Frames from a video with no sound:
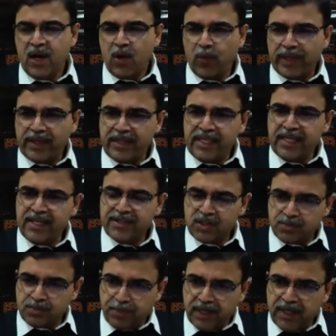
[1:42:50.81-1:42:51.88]
When the
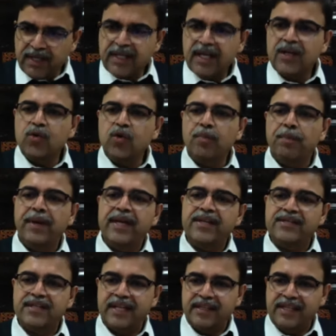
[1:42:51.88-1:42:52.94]
spurt took
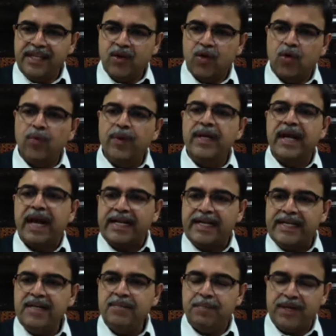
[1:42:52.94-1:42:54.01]
place in the
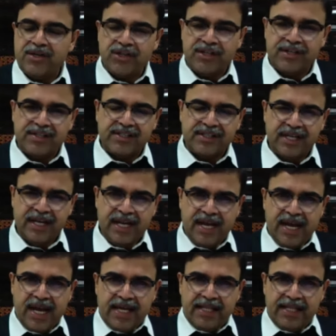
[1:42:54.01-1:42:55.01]
COVID-19 patients,